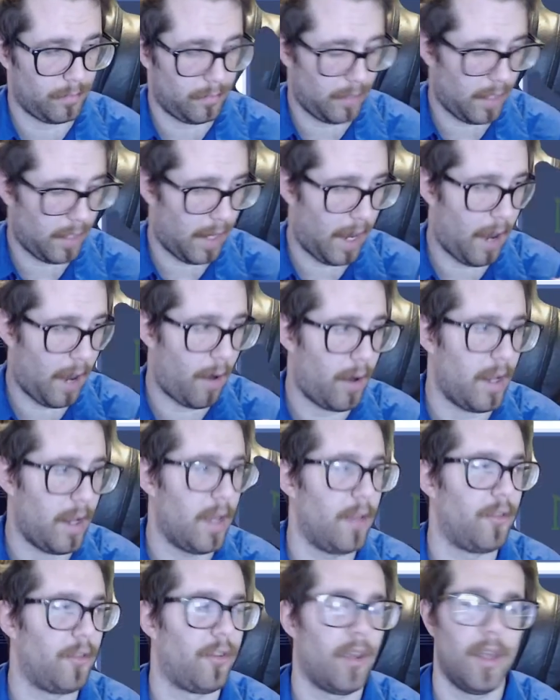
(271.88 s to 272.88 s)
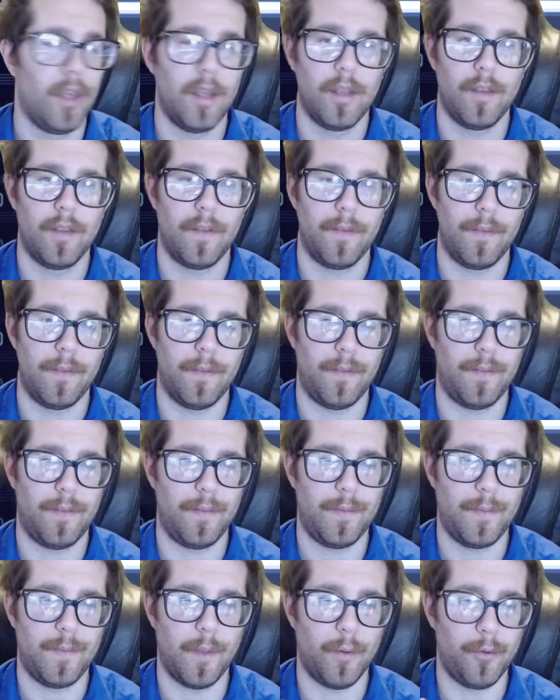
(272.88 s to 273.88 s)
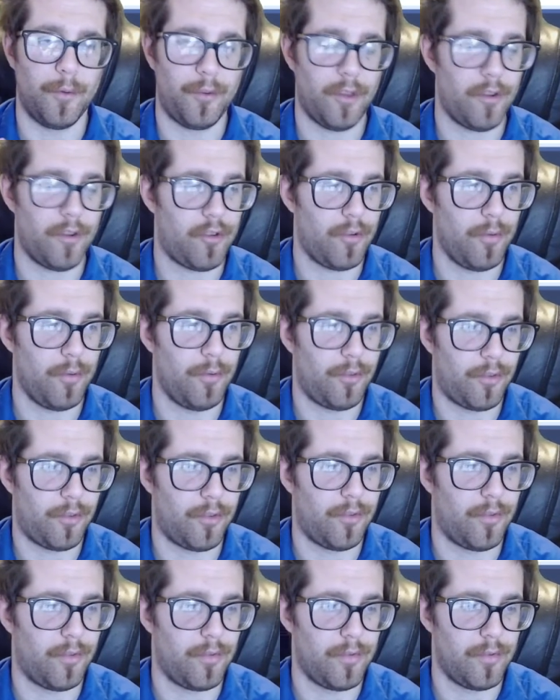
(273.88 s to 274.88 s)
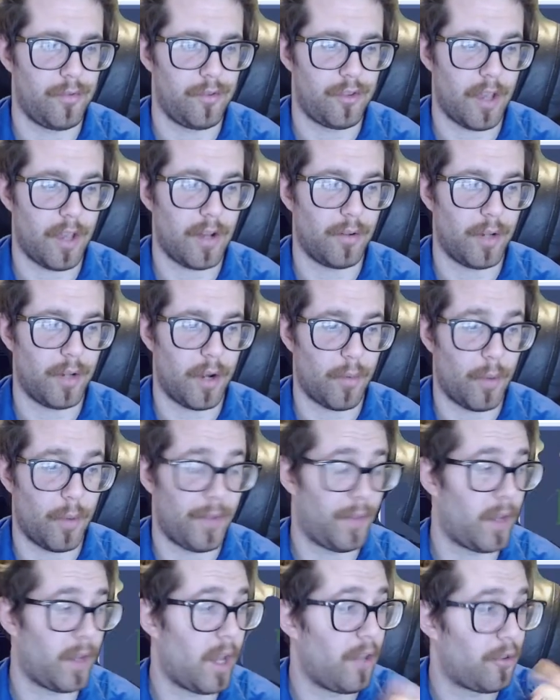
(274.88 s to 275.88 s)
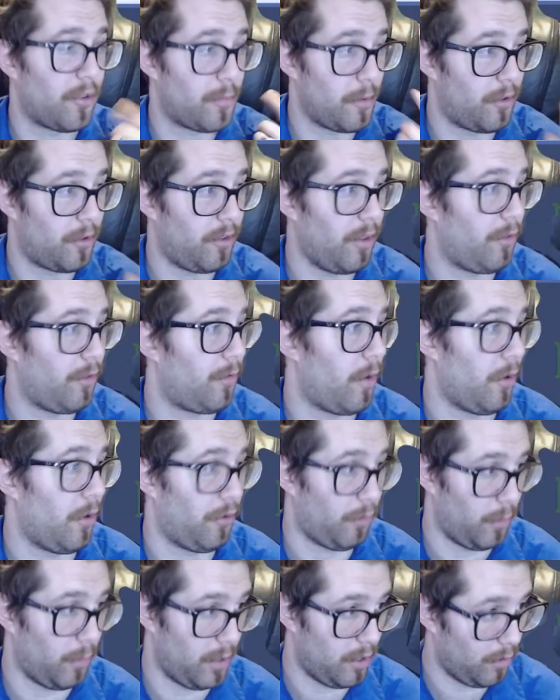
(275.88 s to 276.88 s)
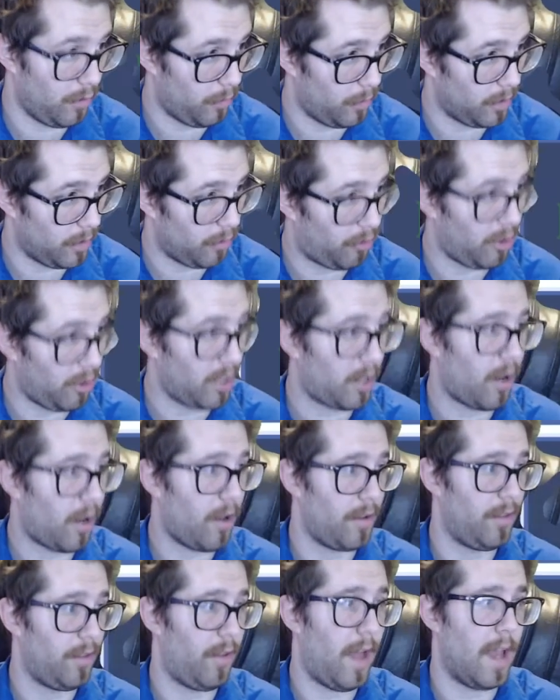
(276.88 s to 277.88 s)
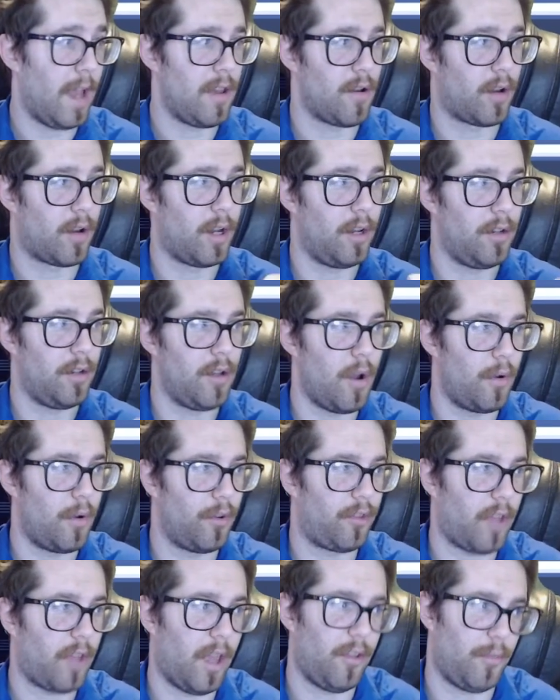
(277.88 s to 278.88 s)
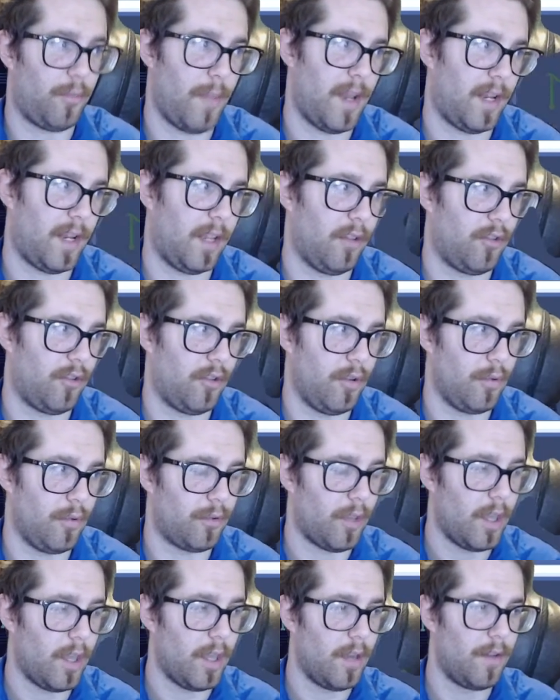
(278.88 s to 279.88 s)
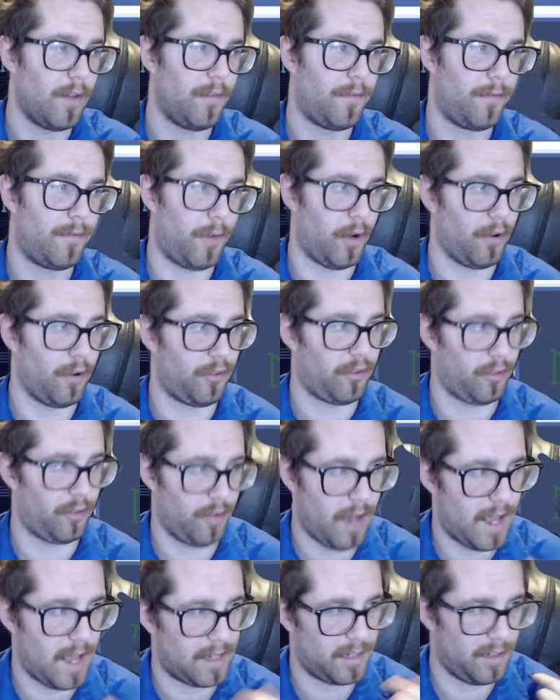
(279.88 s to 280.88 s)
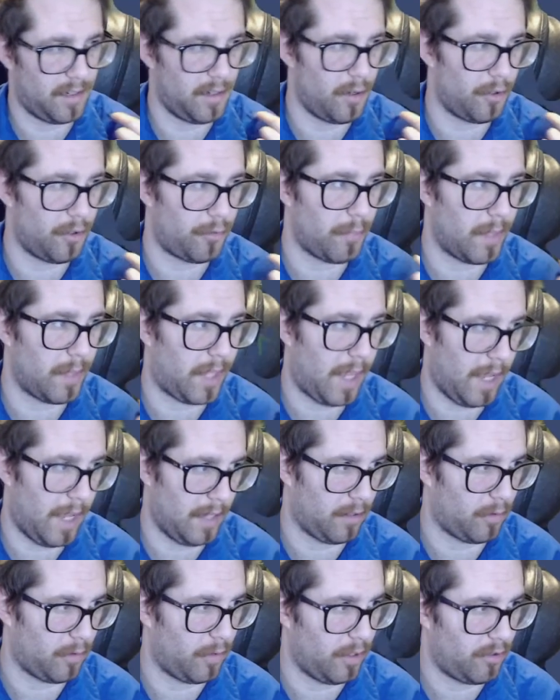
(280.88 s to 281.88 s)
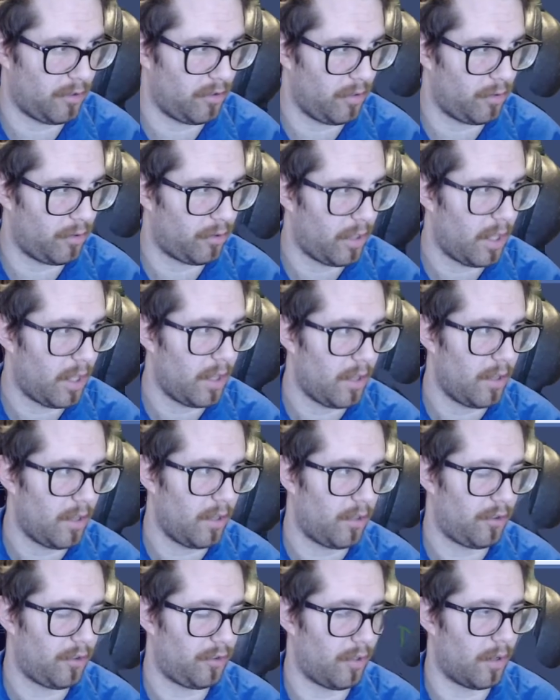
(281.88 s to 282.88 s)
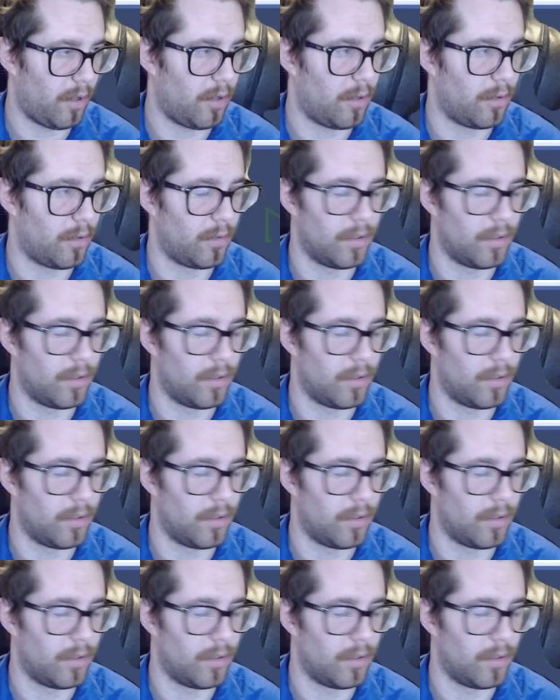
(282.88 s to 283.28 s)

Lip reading: areas, those issues generally are what the customer sees first. When you see a car in the lot, you're going to notice cosmetic issues first. You're not going to notice mechanical issues. So